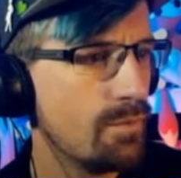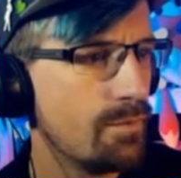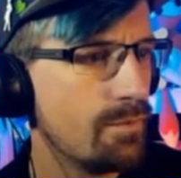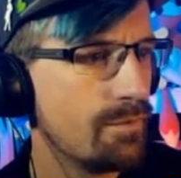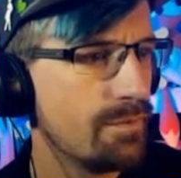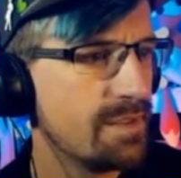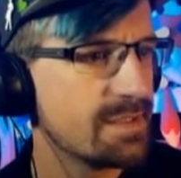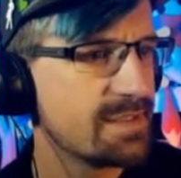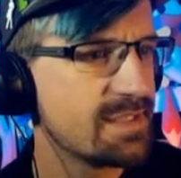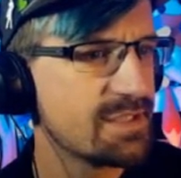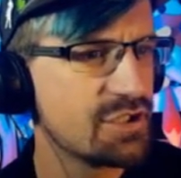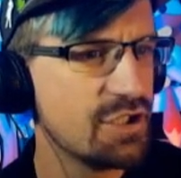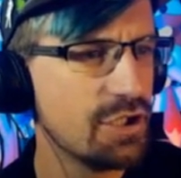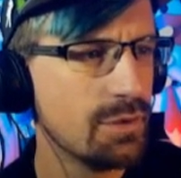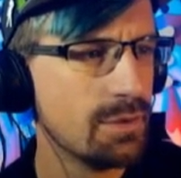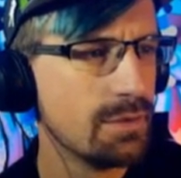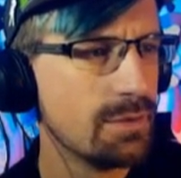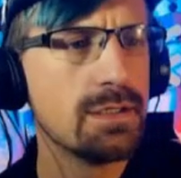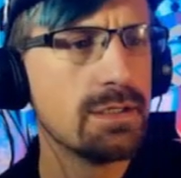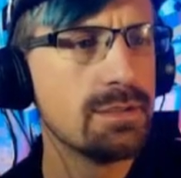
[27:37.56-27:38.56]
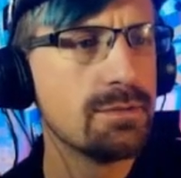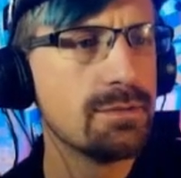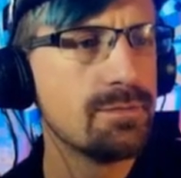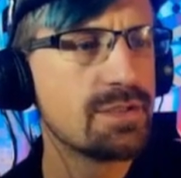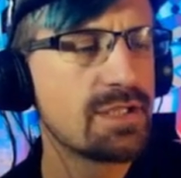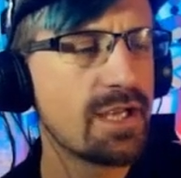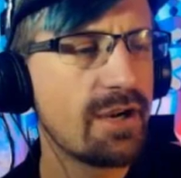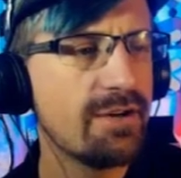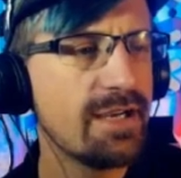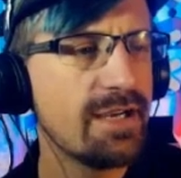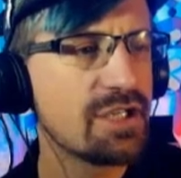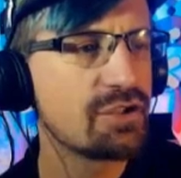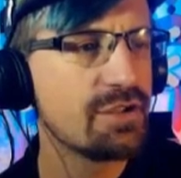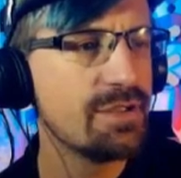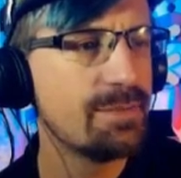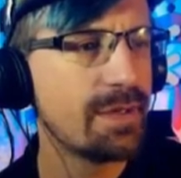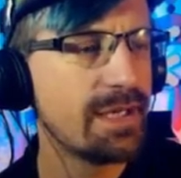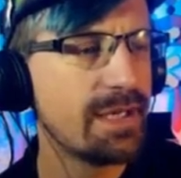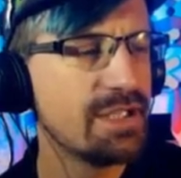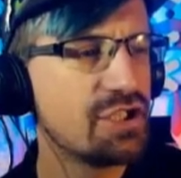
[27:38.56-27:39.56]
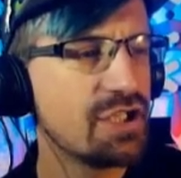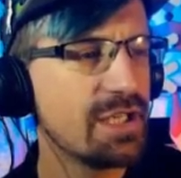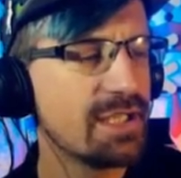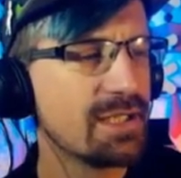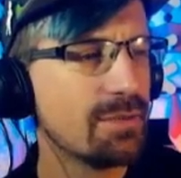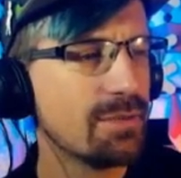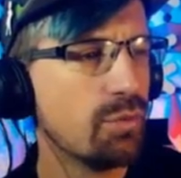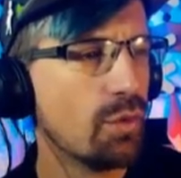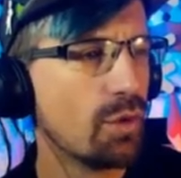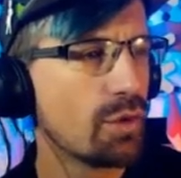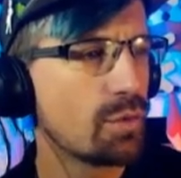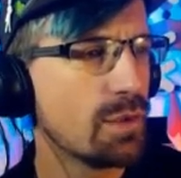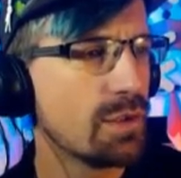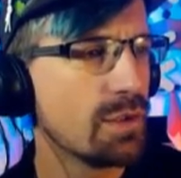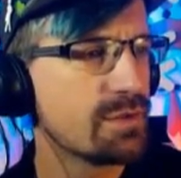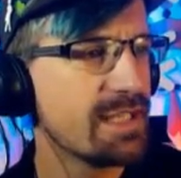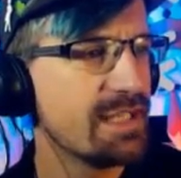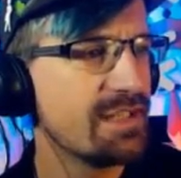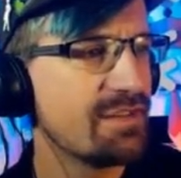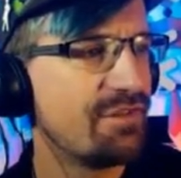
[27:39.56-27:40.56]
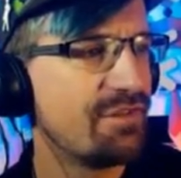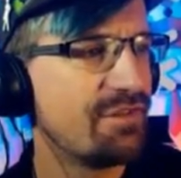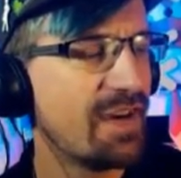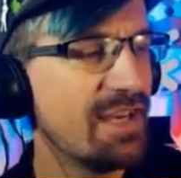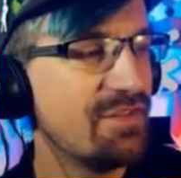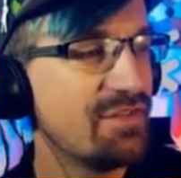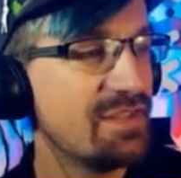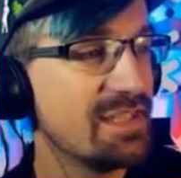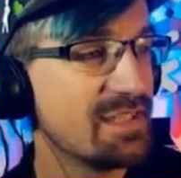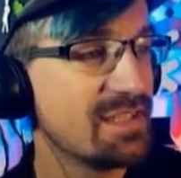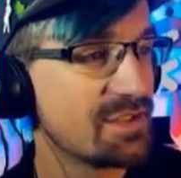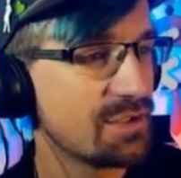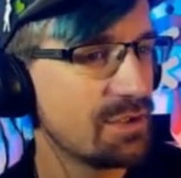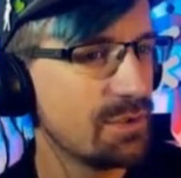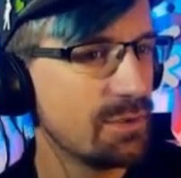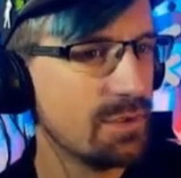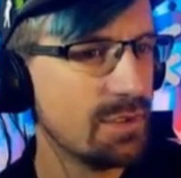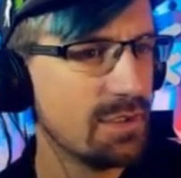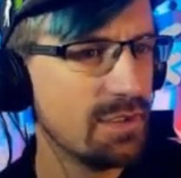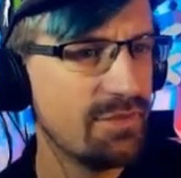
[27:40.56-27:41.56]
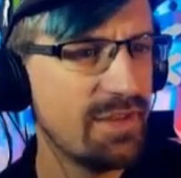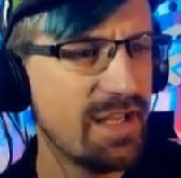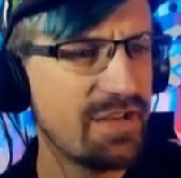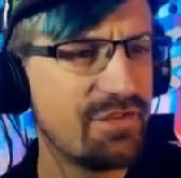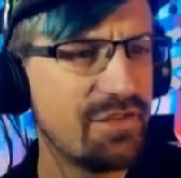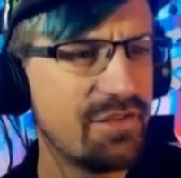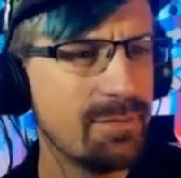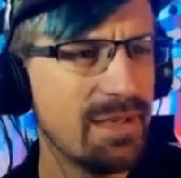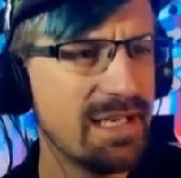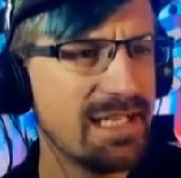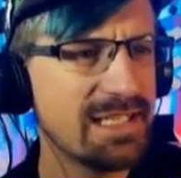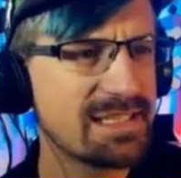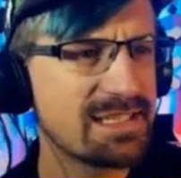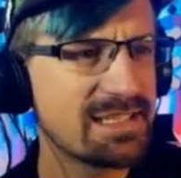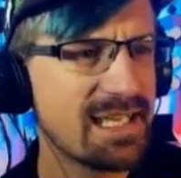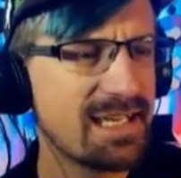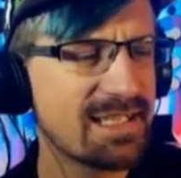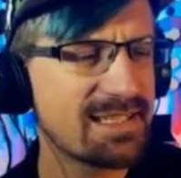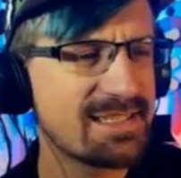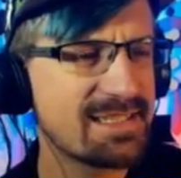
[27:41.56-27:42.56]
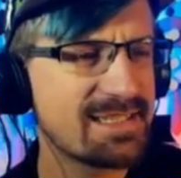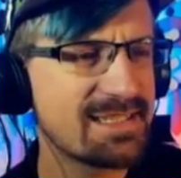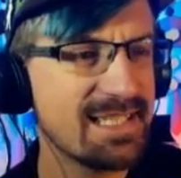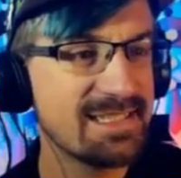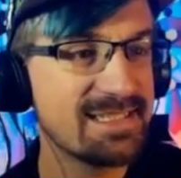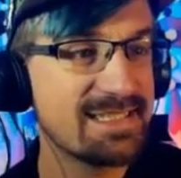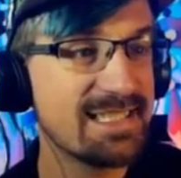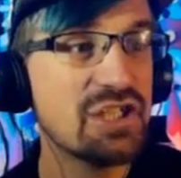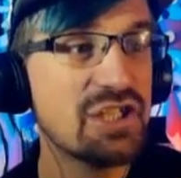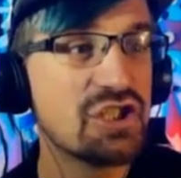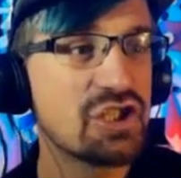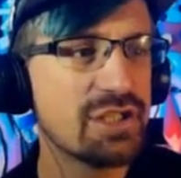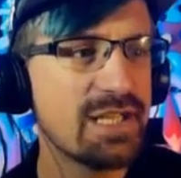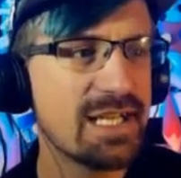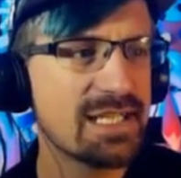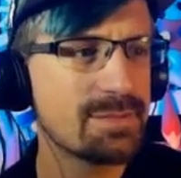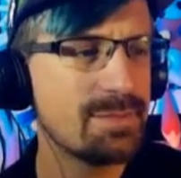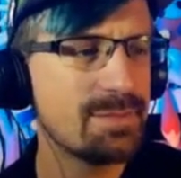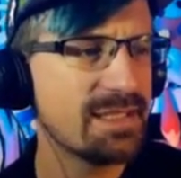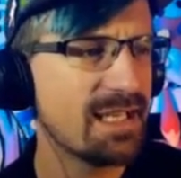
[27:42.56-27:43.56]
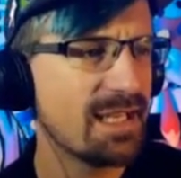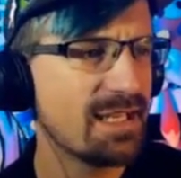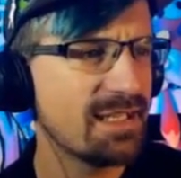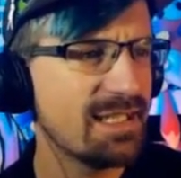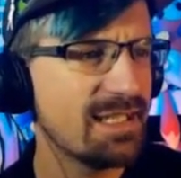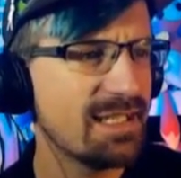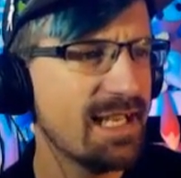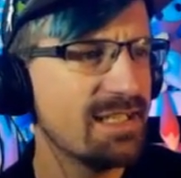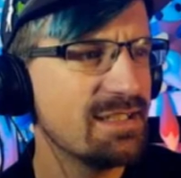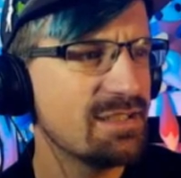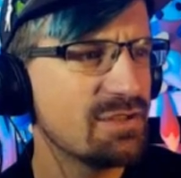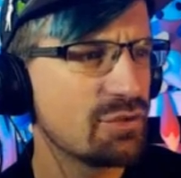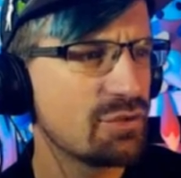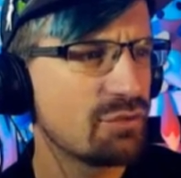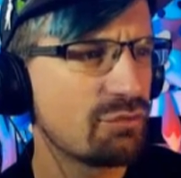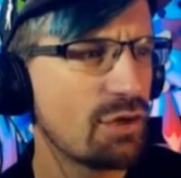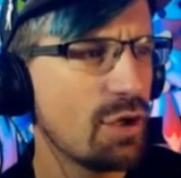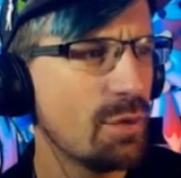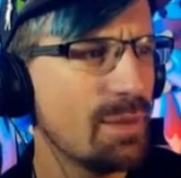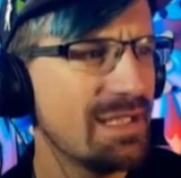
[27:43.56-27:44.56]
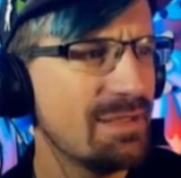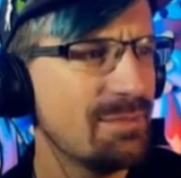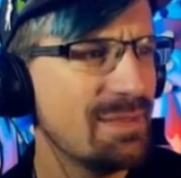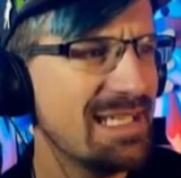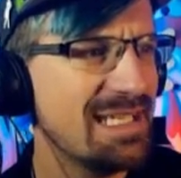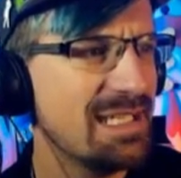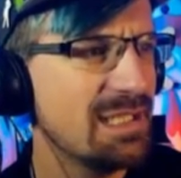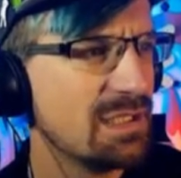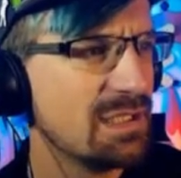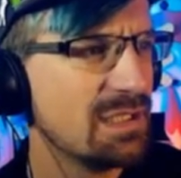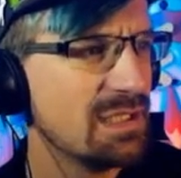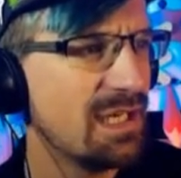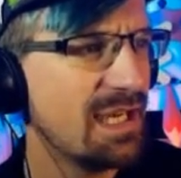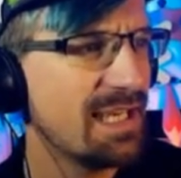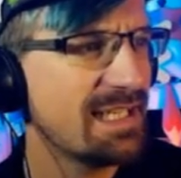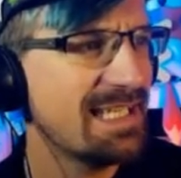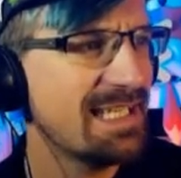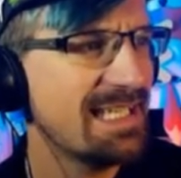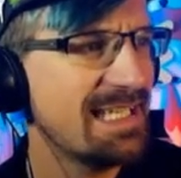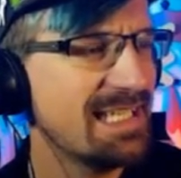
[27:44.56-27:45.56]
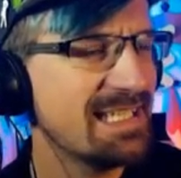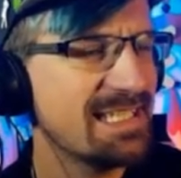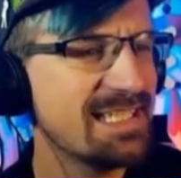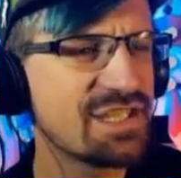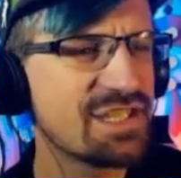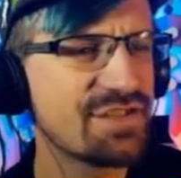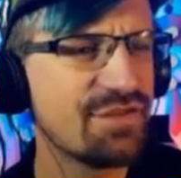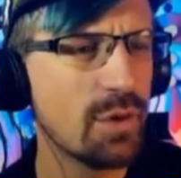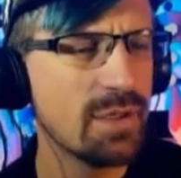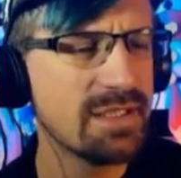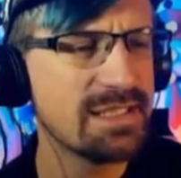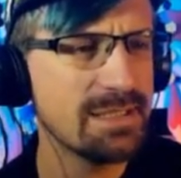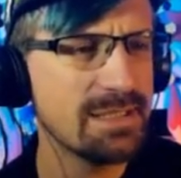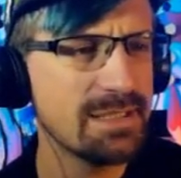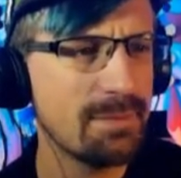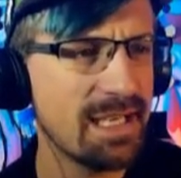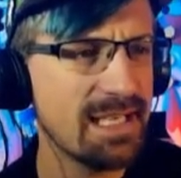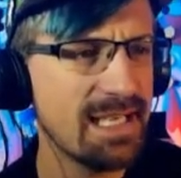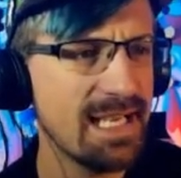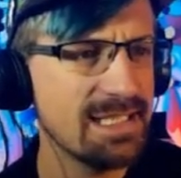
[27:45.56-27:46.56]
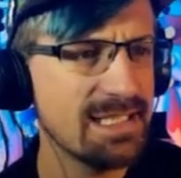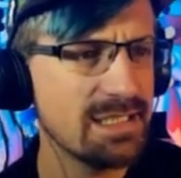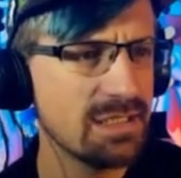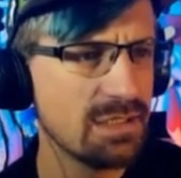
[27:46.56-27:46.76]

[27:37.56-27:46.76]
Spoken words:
This is new. Diary entry by Jacob Wardwell, dated 5 years ago. That familiar dark sensation has begun again to grow in me. I can hear his voice in my head,